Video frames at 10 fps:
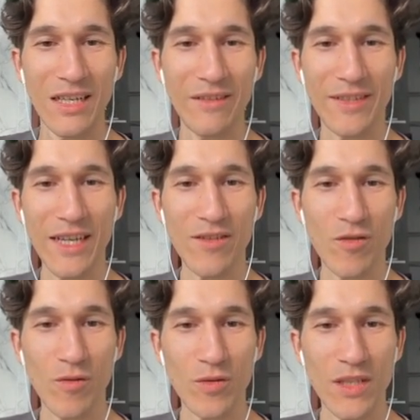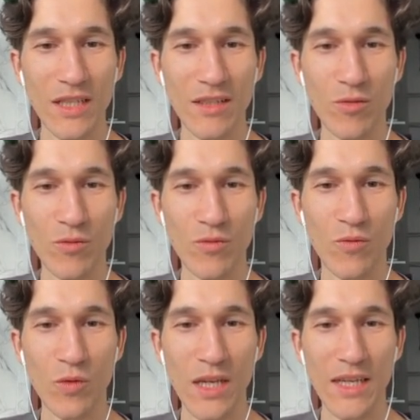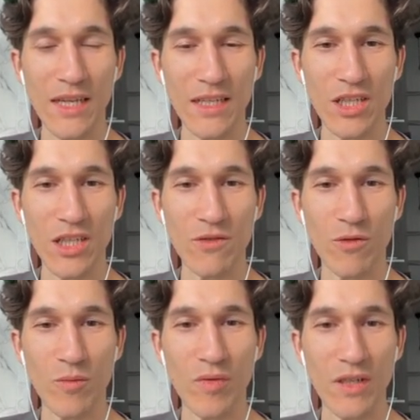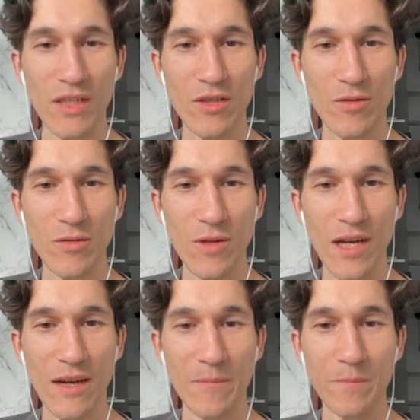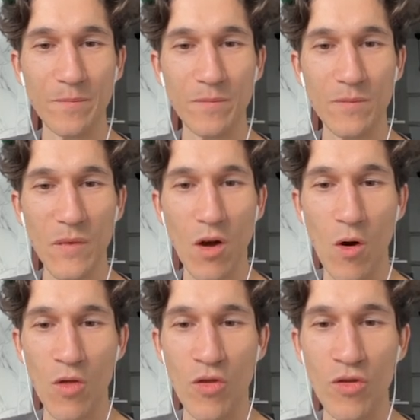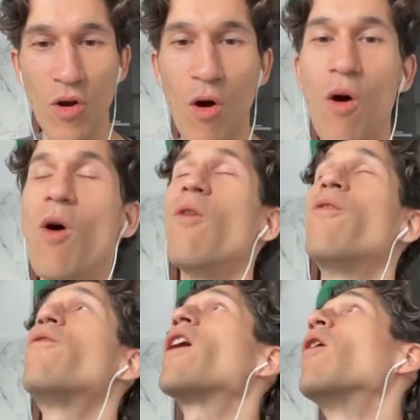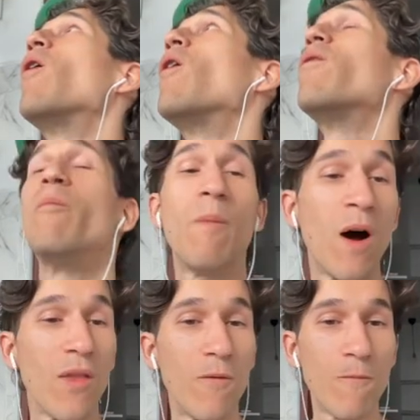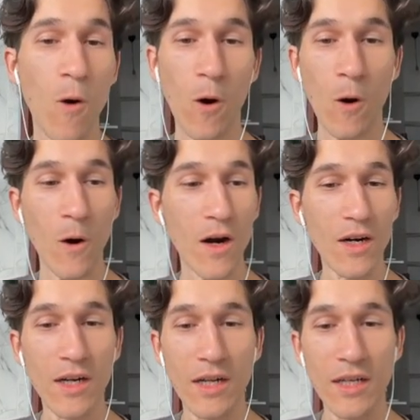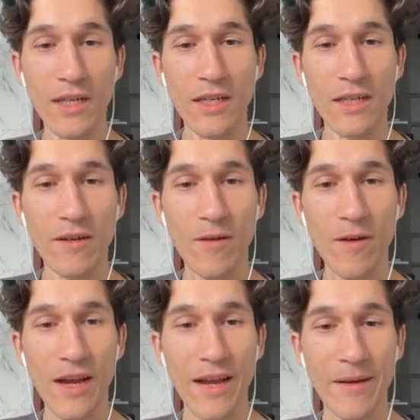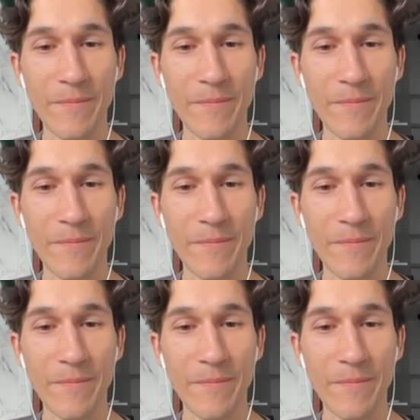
if 10 rolls, then 2 wood I can exchange for brick, so okay. Oh no, fuck off, motherfucker. Okay.